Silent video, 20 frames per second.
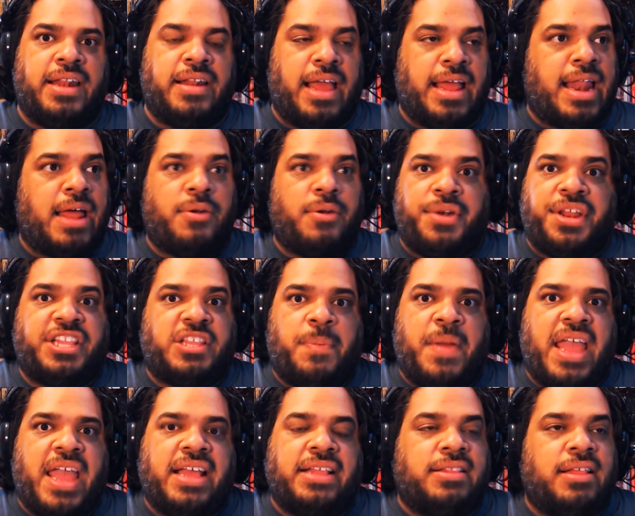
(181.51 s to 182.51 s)
I don't need to
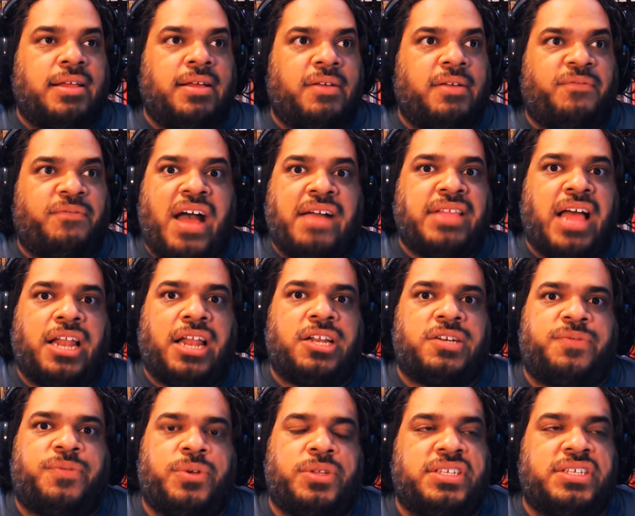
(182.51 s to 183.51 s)
pay
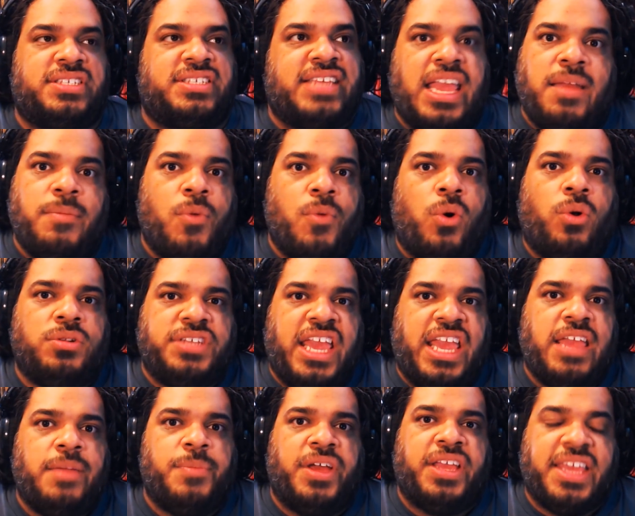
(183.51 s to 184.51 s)
$5 for the same old
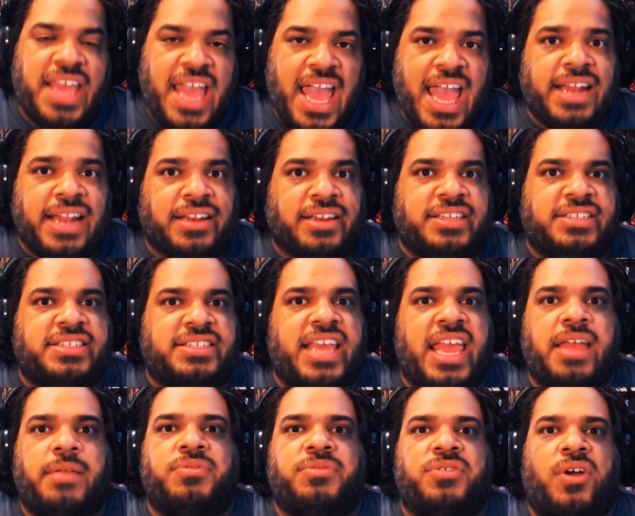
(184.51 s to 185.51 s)
game again. These
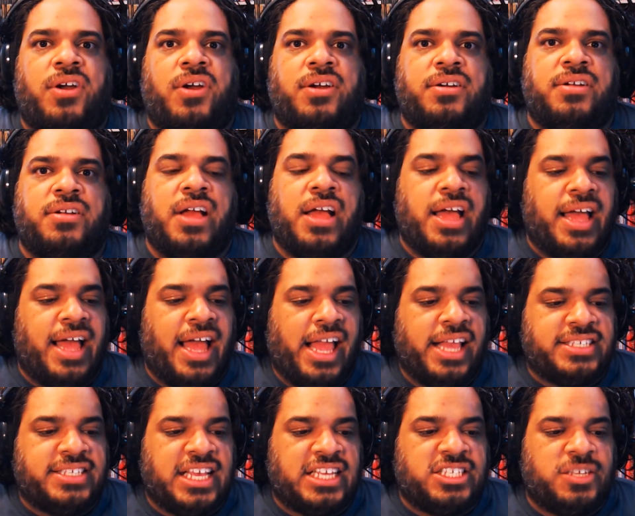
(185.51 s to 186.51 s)
games are
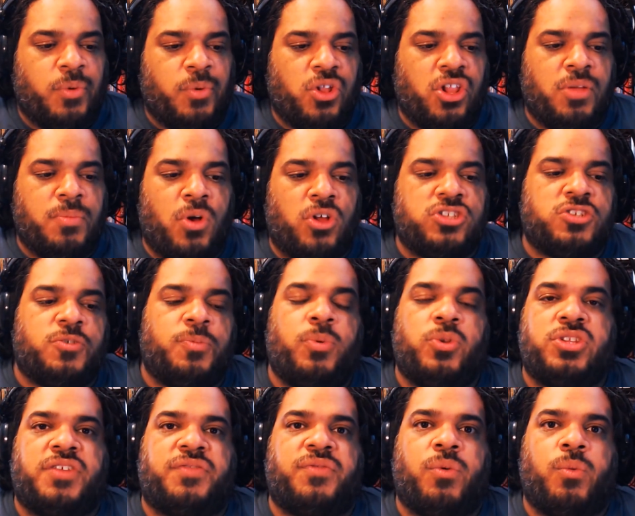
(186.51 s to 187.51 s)
accessible in
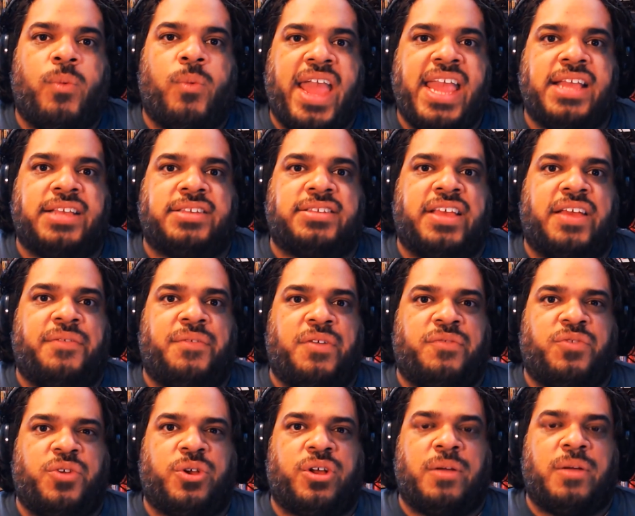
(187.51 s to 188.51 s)
multiple different ways.
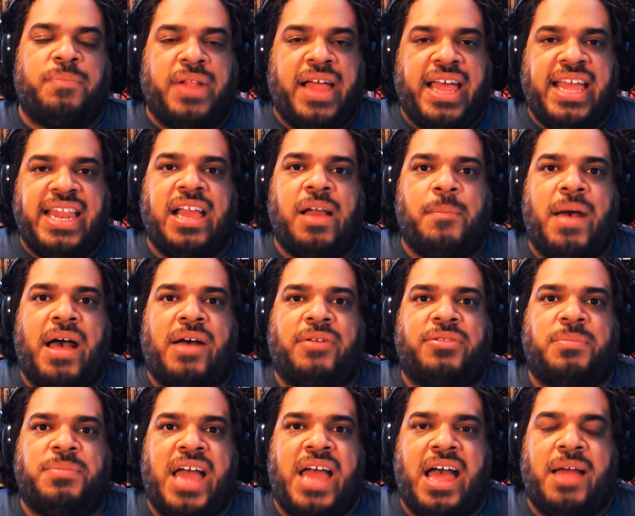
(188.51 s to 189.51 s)
If you're complaining about
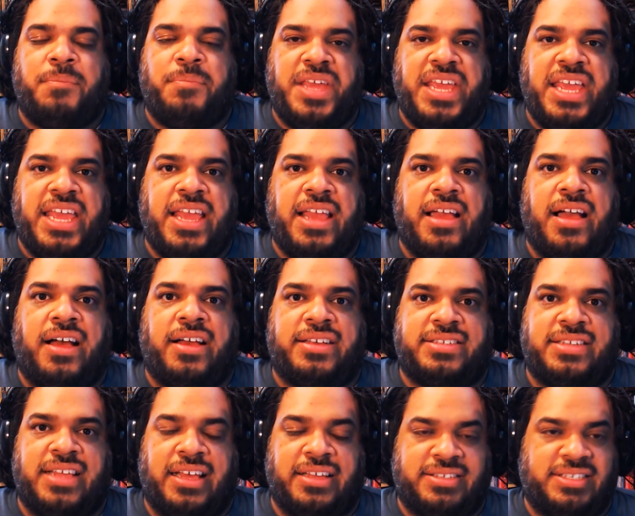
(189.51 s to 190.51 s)
them not being
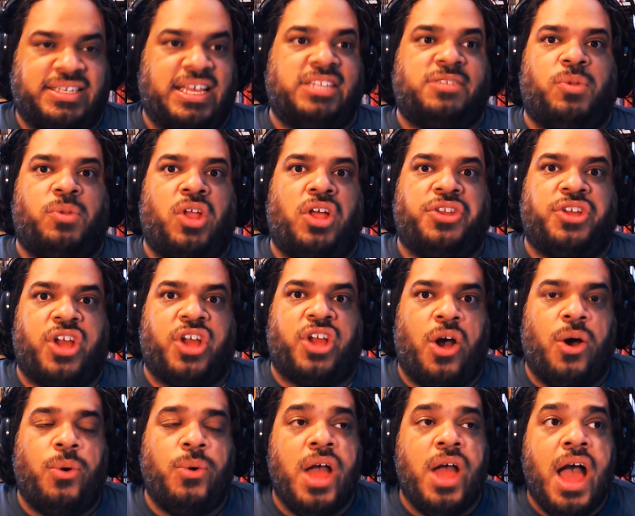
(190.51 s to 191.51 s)
accessible on the
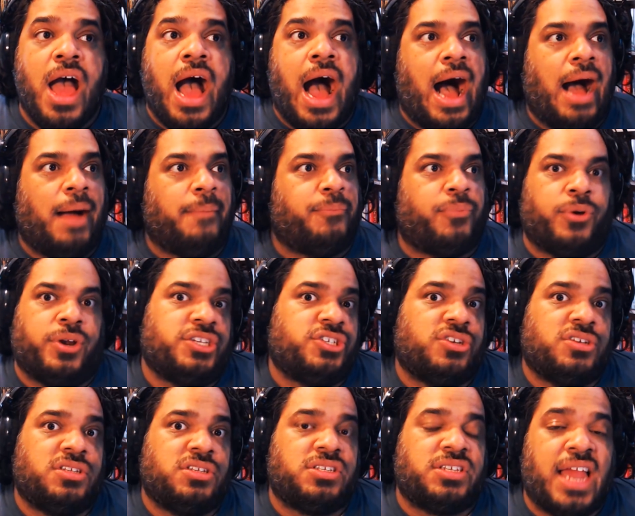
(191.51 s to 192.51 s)
go, I'm pretty
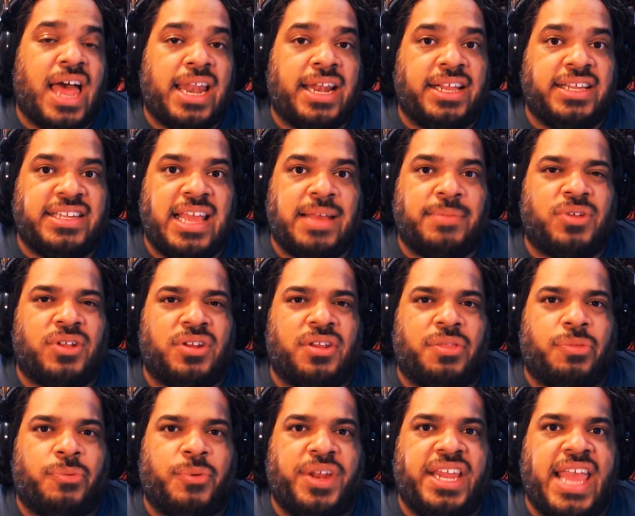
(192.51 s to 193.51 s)
sure there's a lot of these games on the
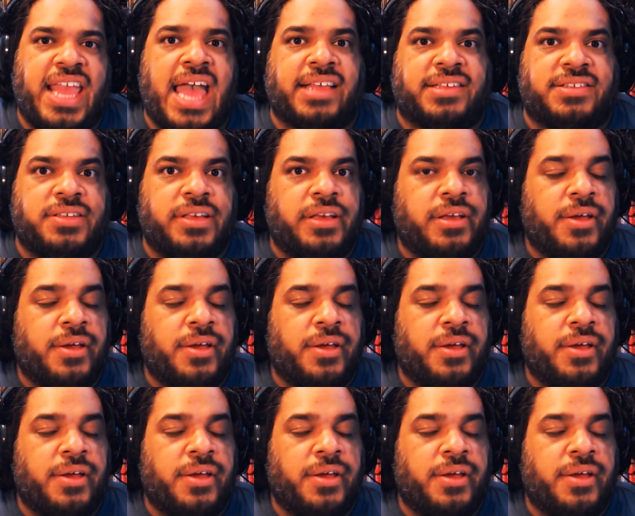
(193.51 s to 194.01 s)
3DS.